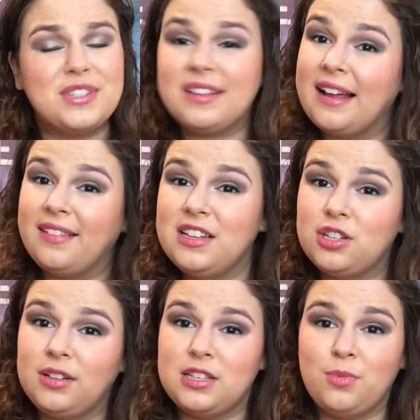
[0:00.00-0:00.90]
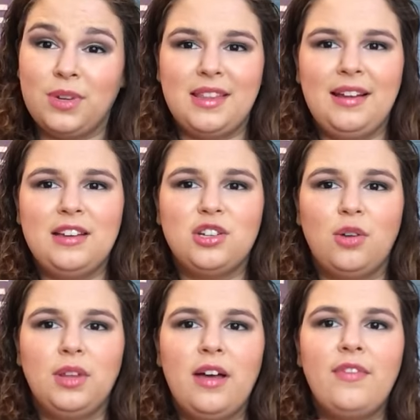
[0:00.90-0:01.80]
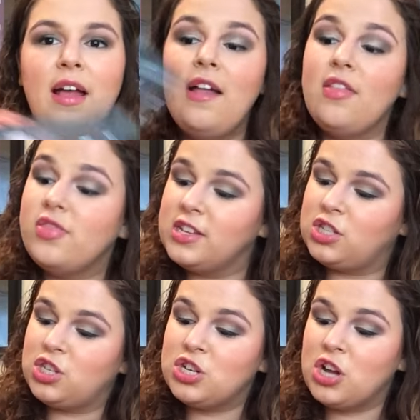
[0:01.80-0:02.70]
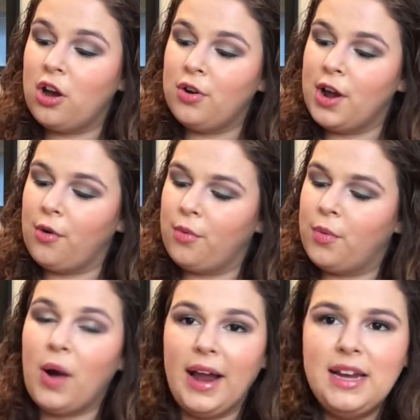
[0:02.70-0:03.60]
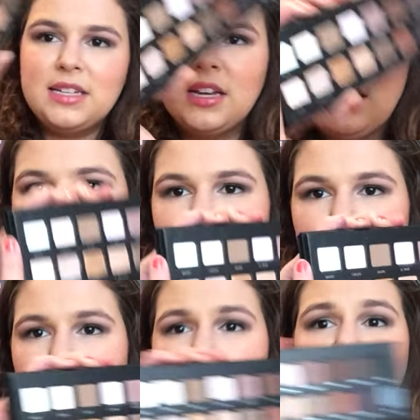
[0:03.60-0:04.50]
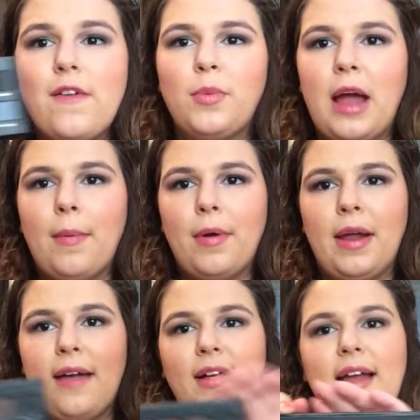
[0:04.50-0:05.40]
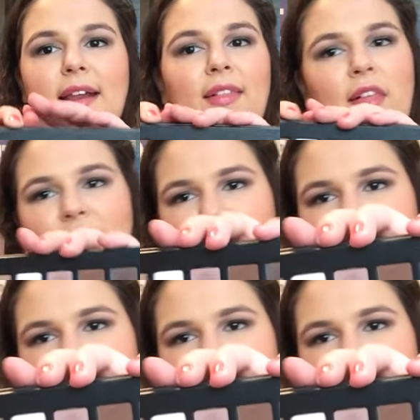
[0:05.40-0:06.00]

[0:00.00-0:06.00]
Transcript: slightly, so that's one thing I don't love. This white. Favorite Revlon highlight. Love